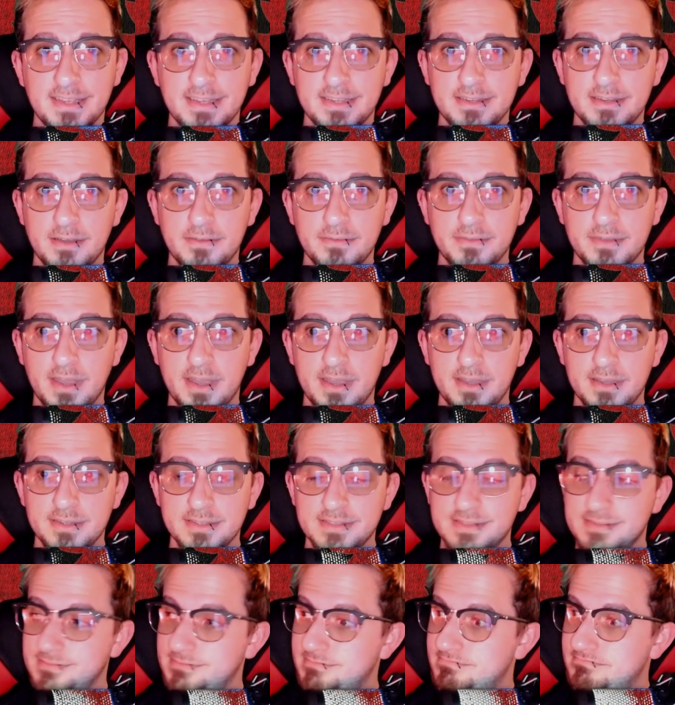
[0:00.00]
enough,
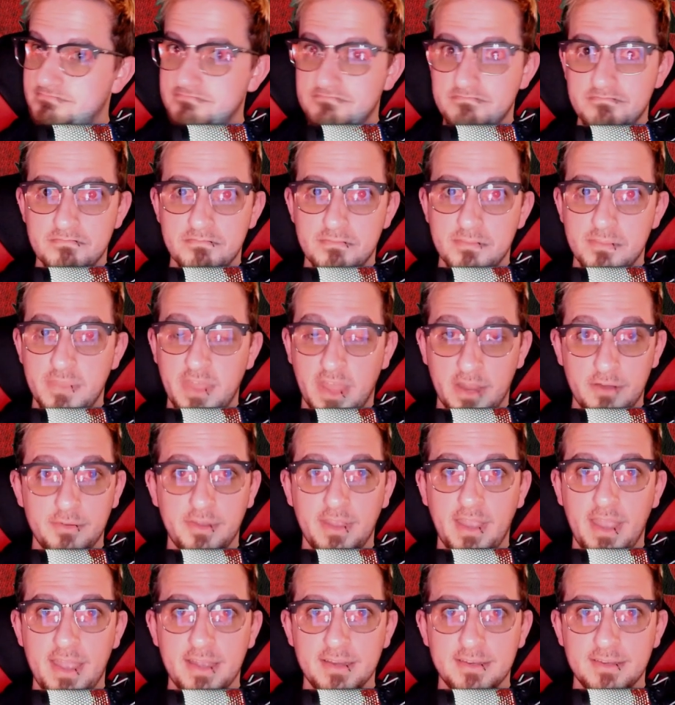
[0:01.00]
guys, they
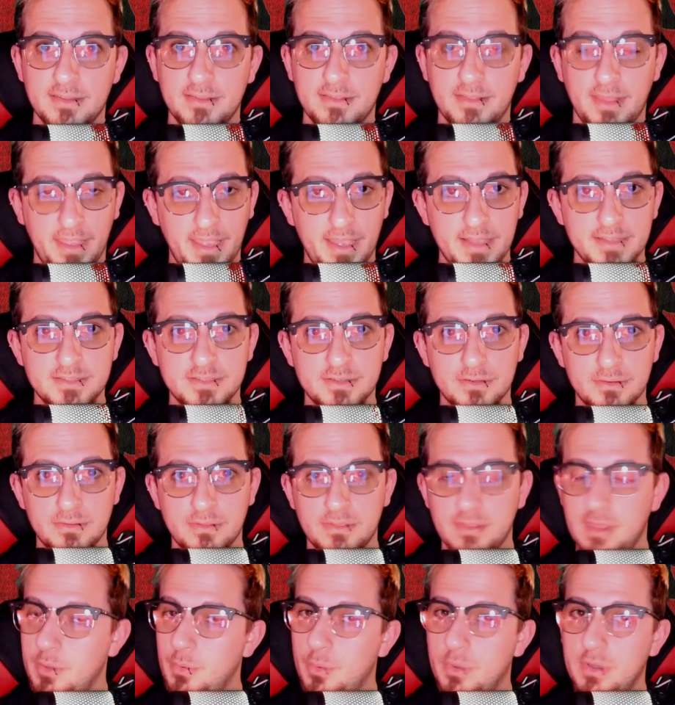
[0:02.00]
reacted, they
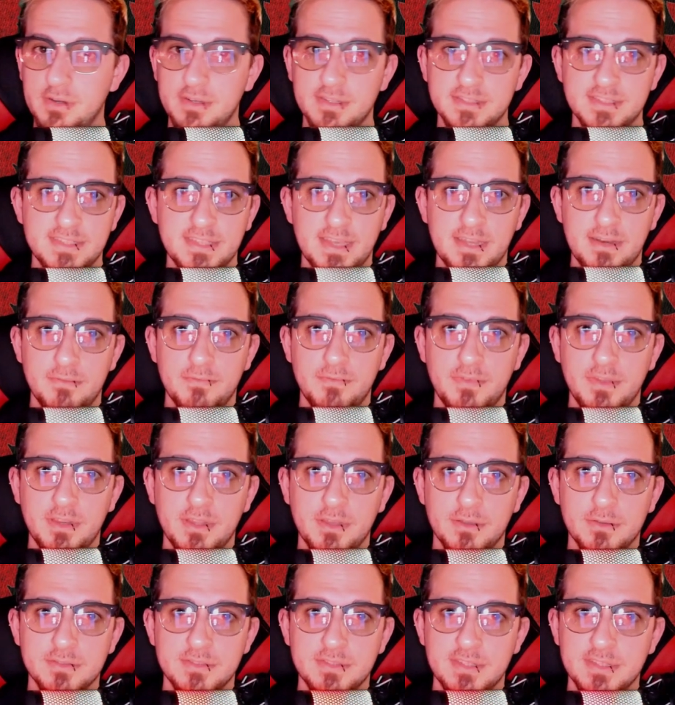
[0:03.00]
answered, they wanted a set of
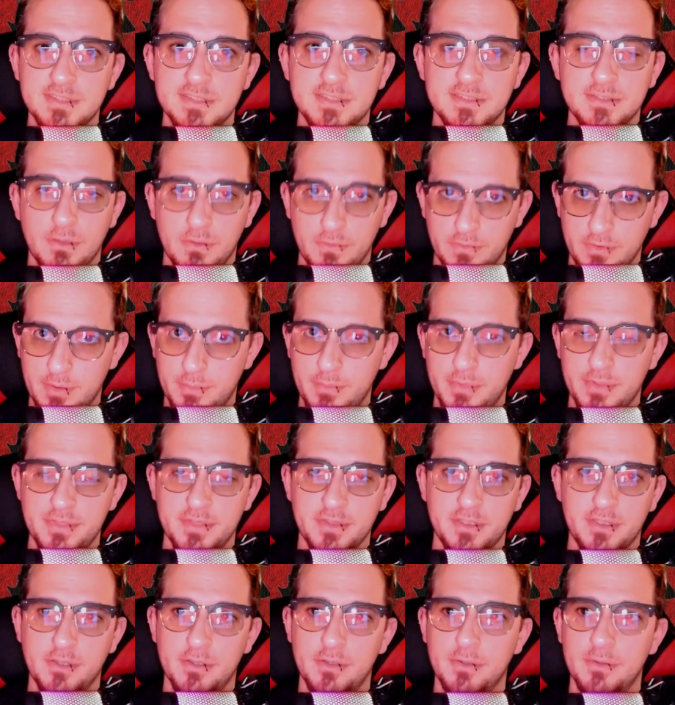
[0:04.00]
videos. This is over a month
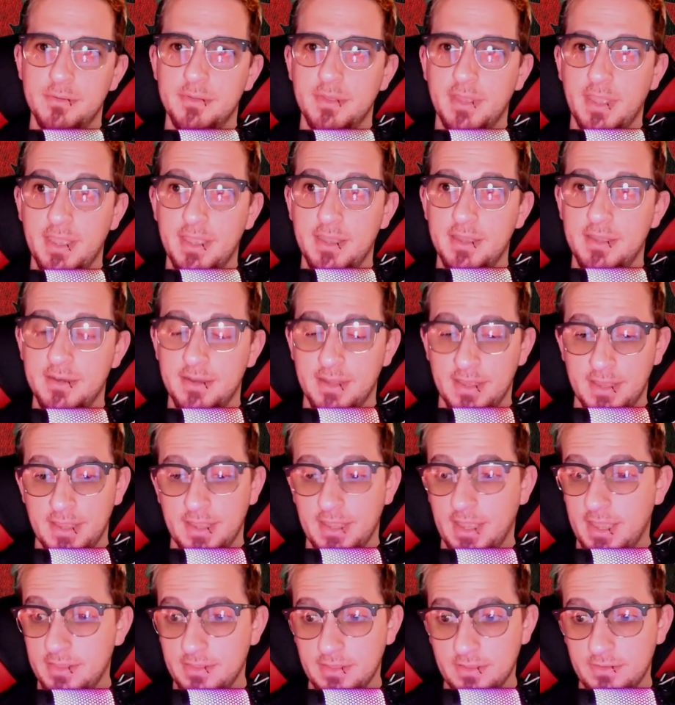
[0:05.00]
ago, and
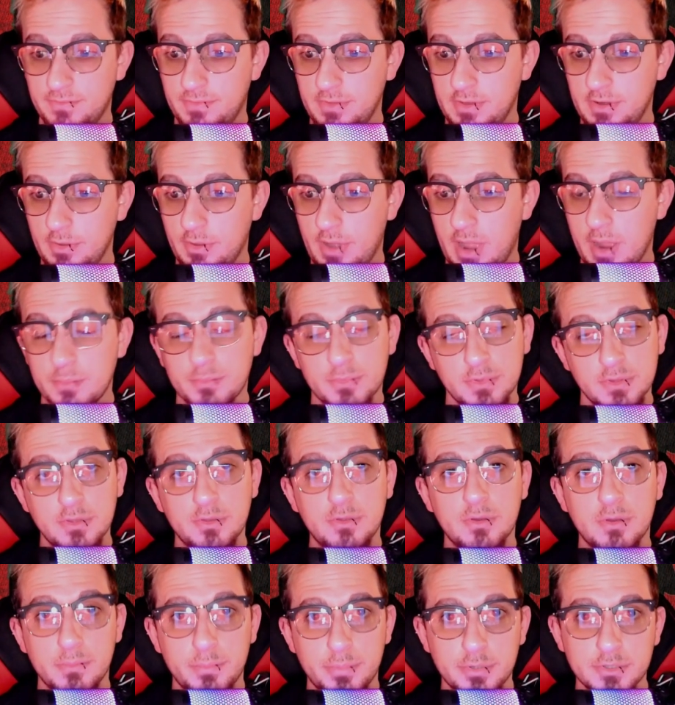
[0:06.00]
in this video I'm really
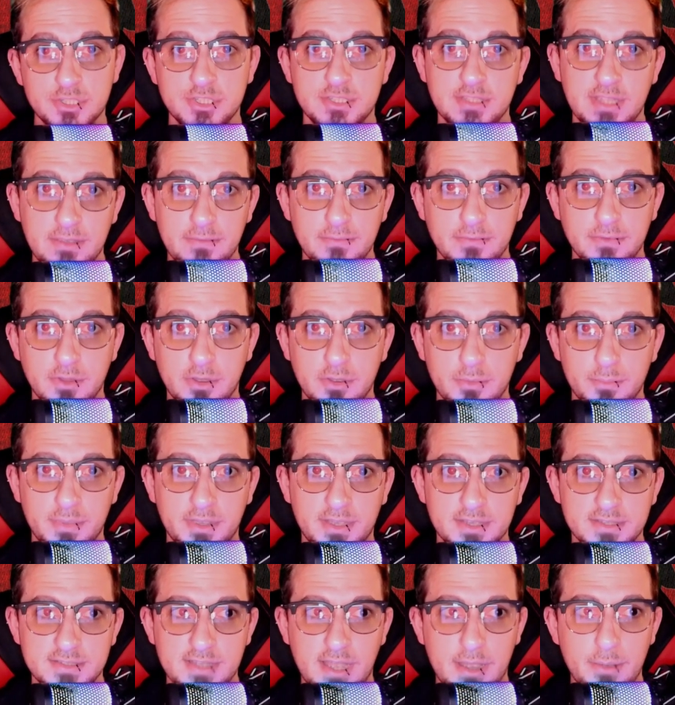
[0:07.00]
going to push the envelope
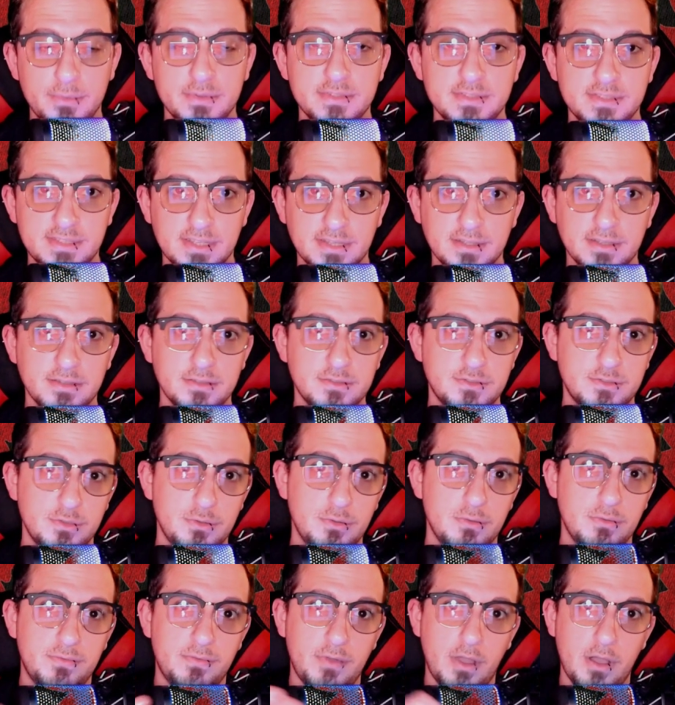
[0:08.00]
because I want Zilla
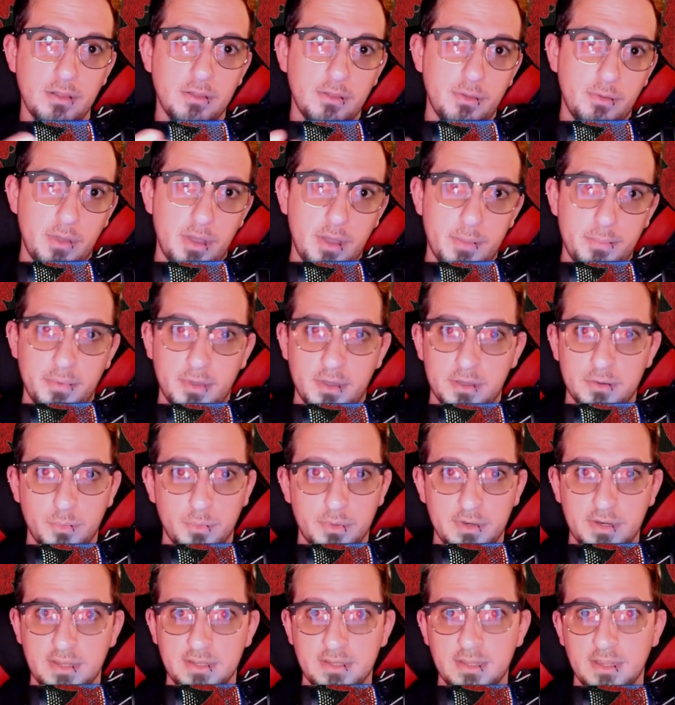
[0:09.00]
to follow up on
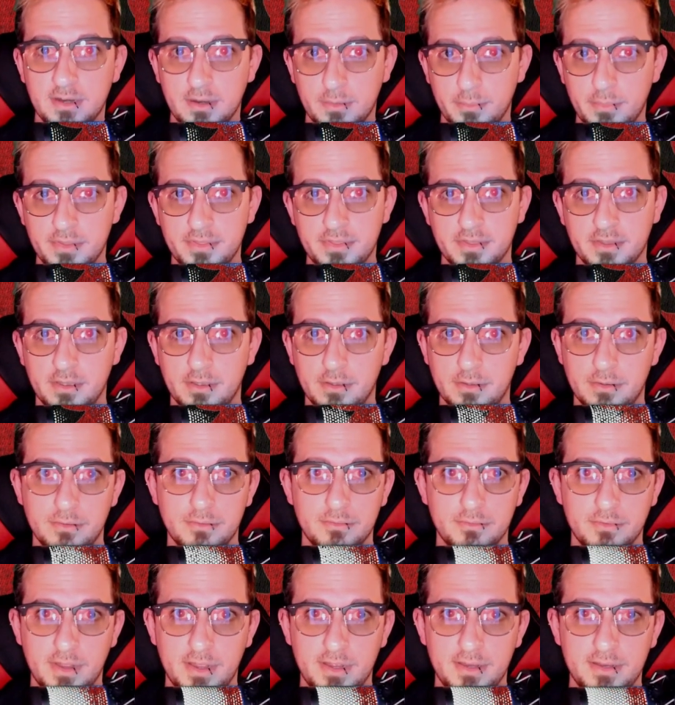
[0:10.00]
what he did a month ago,
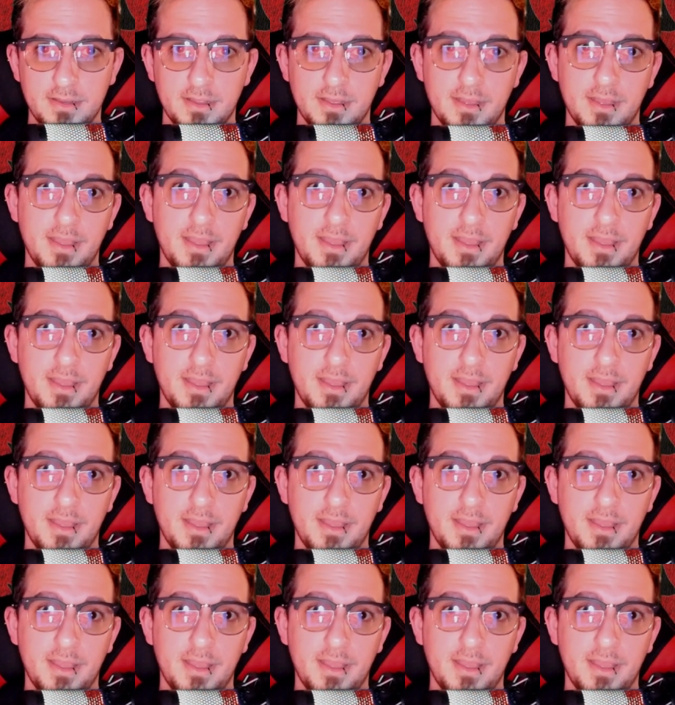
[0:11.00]
right?